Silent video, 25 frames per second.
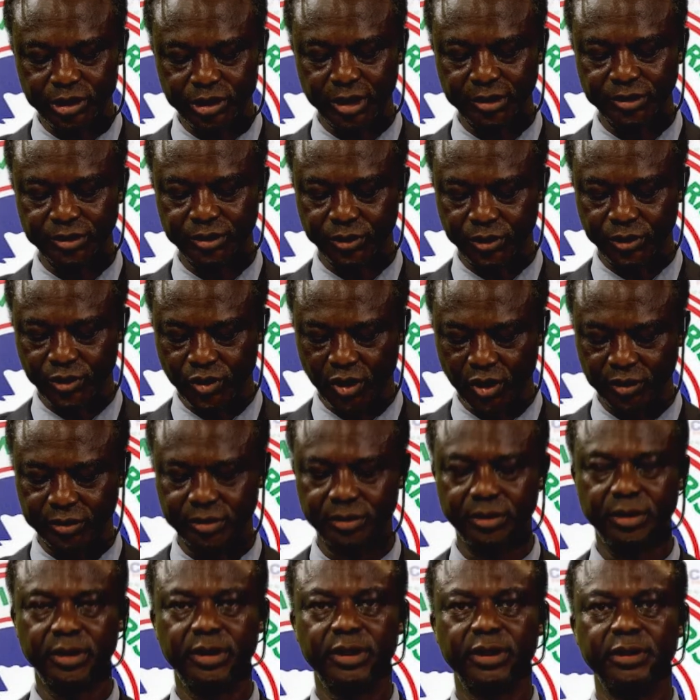to God?
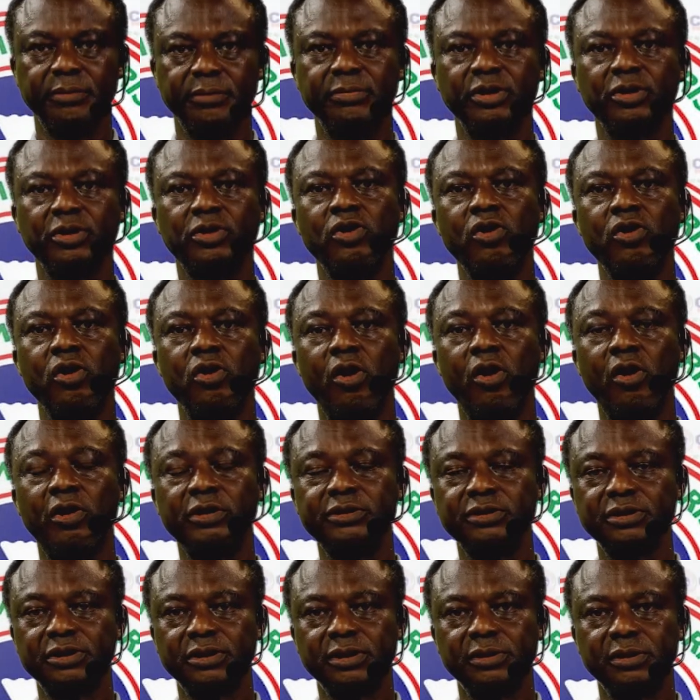God
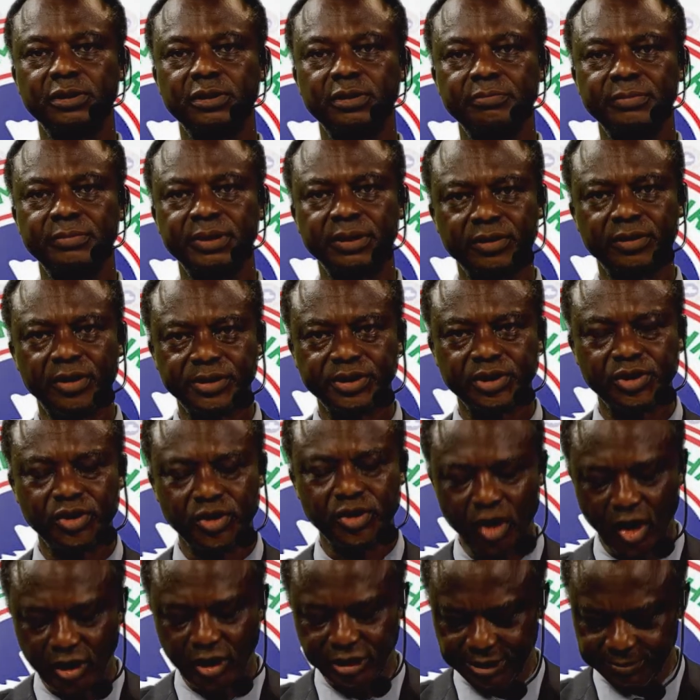because
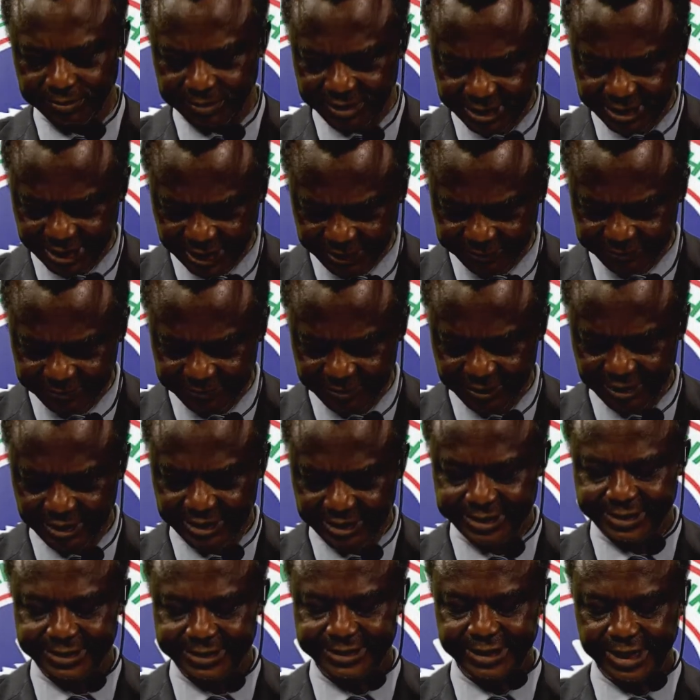God himself
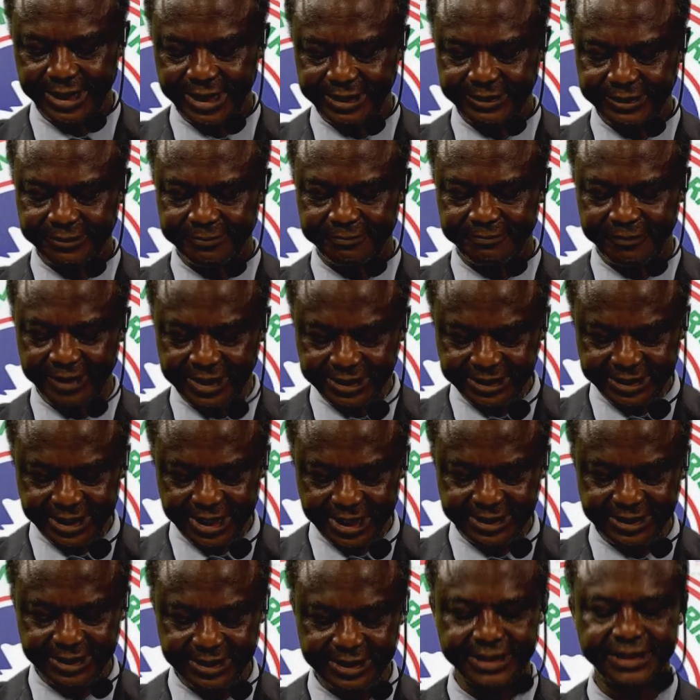said, vengeance
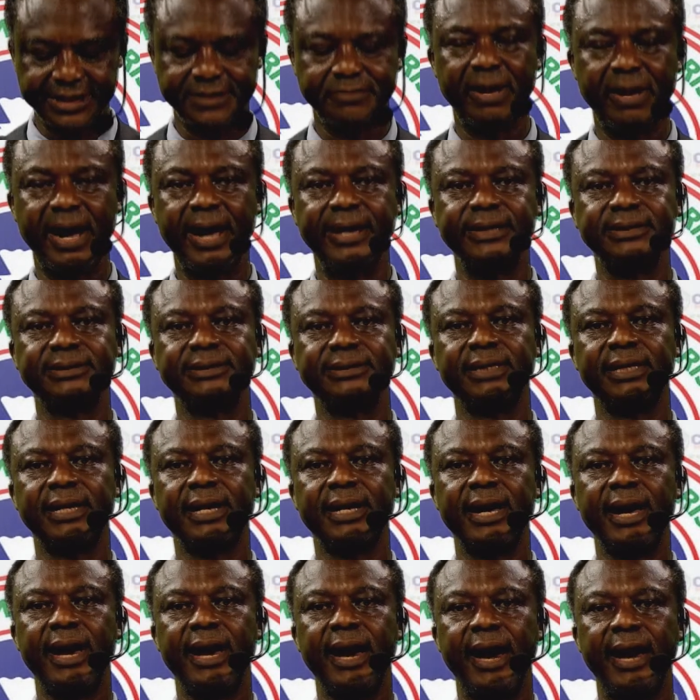is mine.
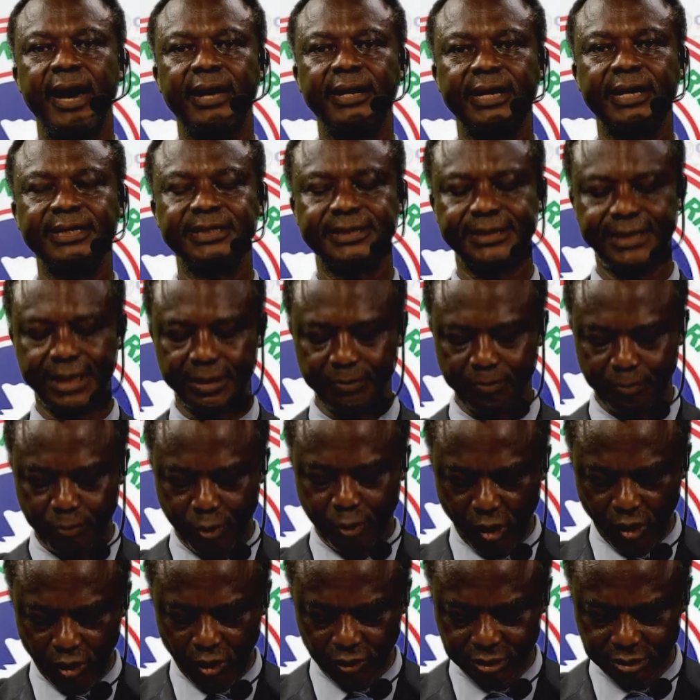And as St.
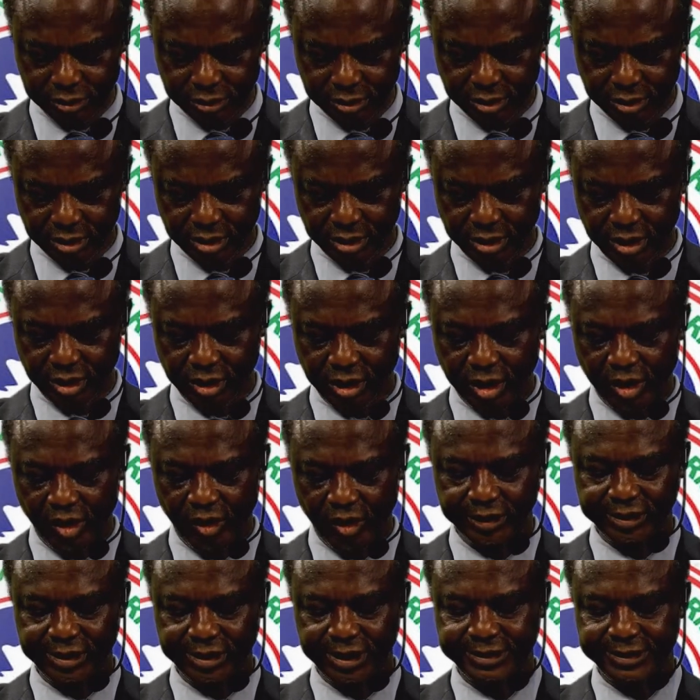Paul,
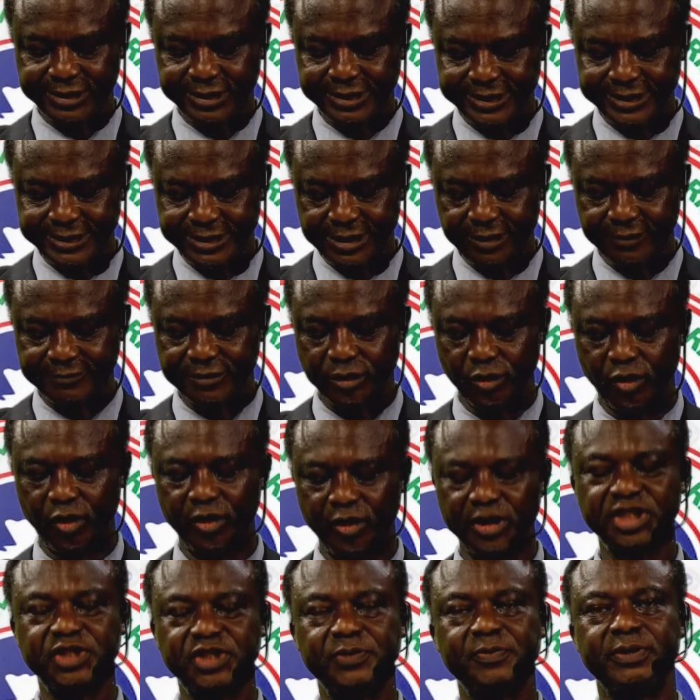under the leading of the Holy
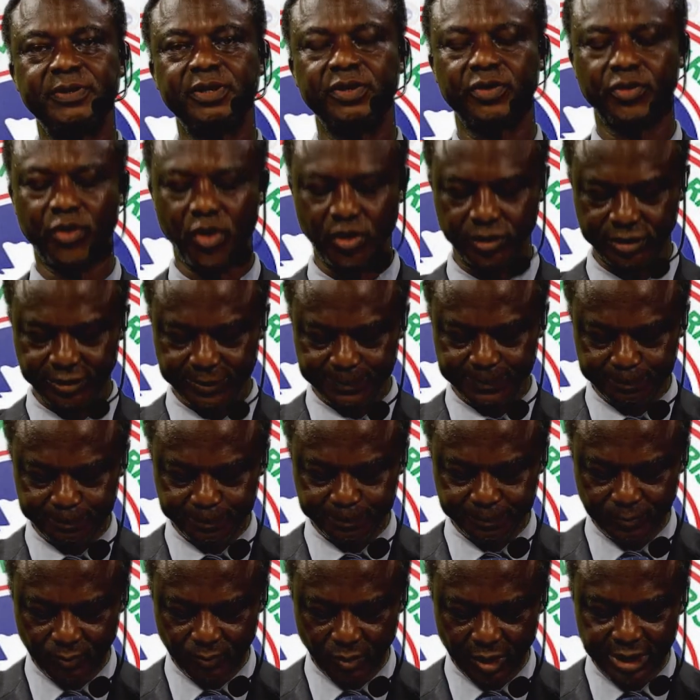Spirit, wrote,
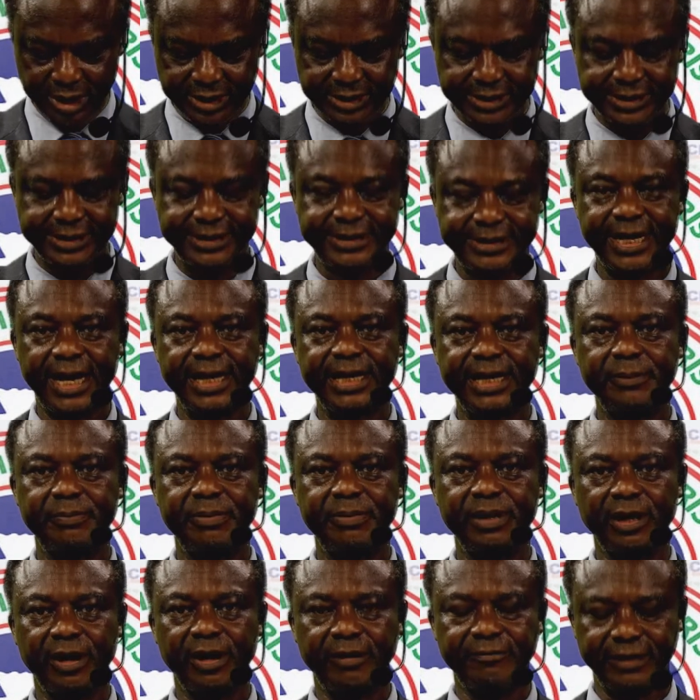Dearly
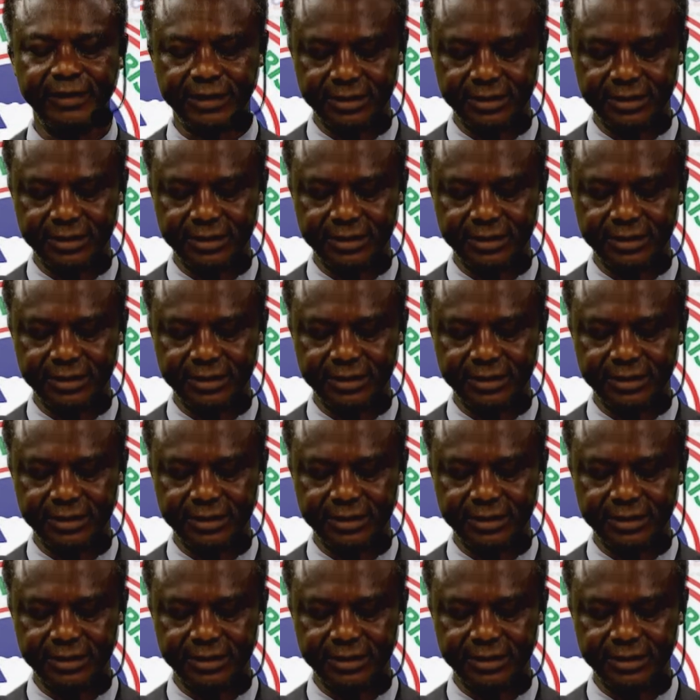beloved,